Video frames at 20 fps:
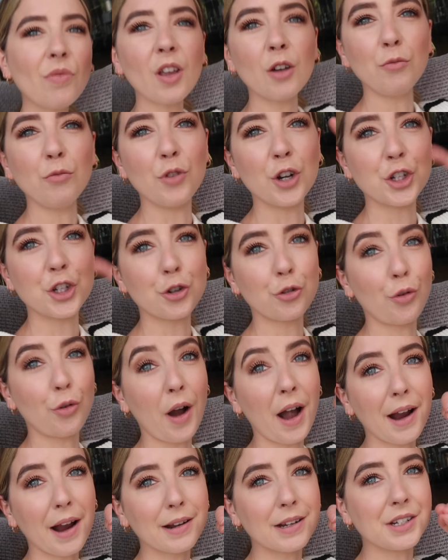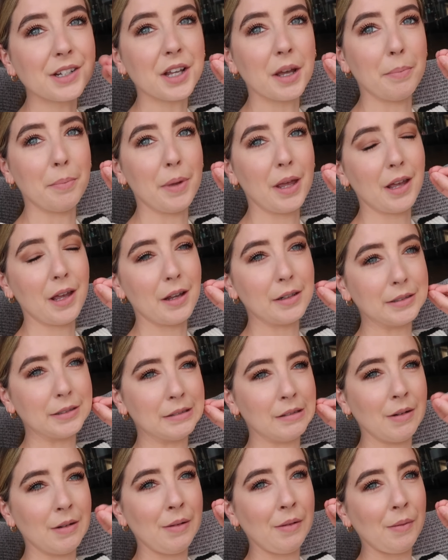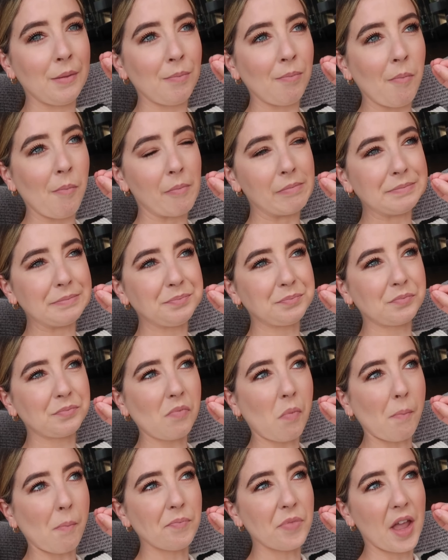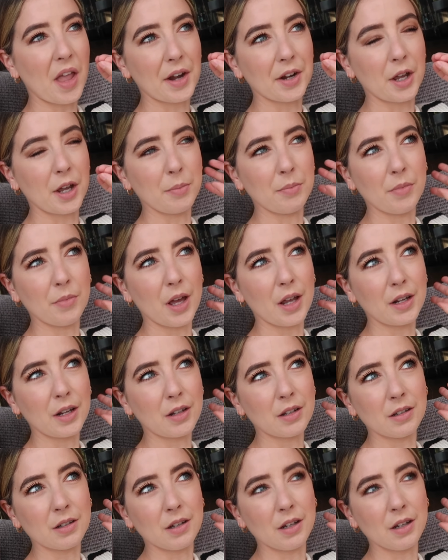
retract a bit. And I'm like,